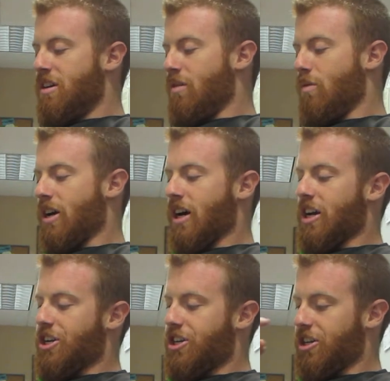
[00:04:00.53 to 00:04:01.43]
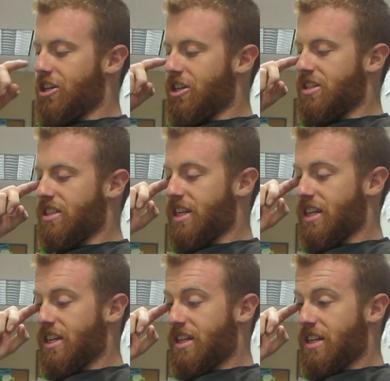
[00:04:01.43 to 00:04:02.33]
what kind of sugar is in
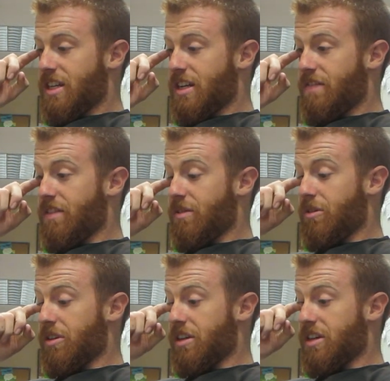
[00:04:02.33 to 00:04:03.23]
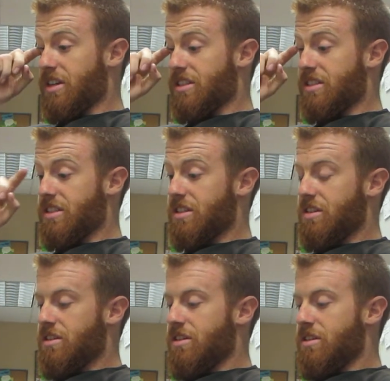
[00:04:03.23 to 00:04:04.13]
it, if it really is.
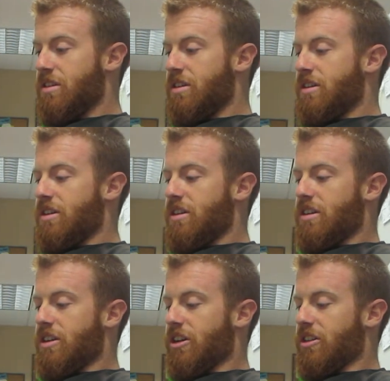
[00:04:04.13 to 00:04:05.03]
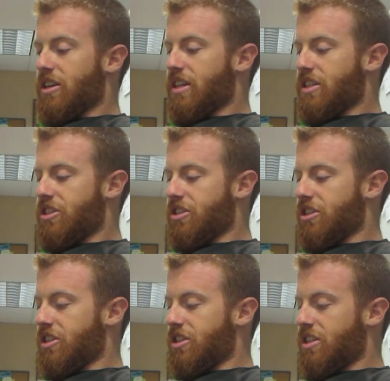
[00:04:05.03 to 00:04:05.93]
You know, I look at the
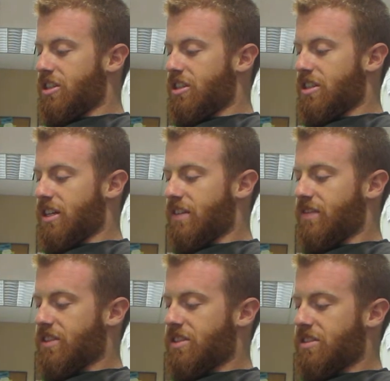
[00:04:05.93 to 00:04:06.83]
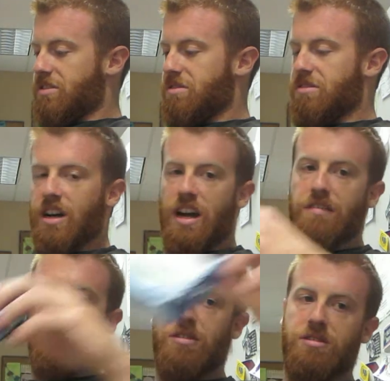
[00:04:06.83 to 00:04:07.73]
sugar, like if it's high
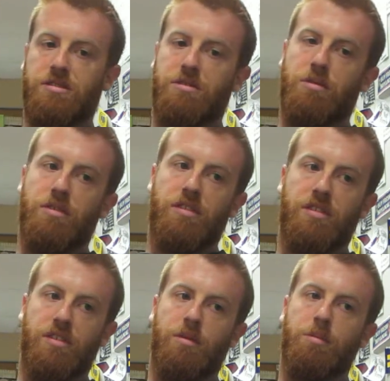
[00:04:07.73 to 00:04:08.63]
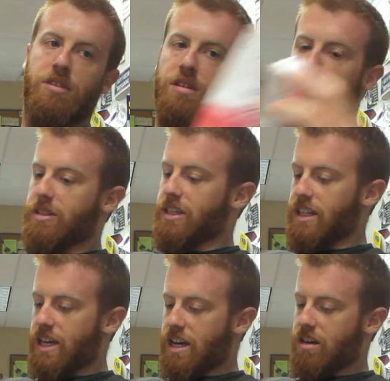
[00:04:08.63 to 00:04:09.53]
fructose corn syrup or something like
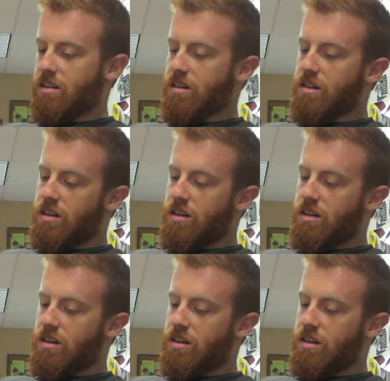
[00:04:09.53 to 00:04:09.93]
that, or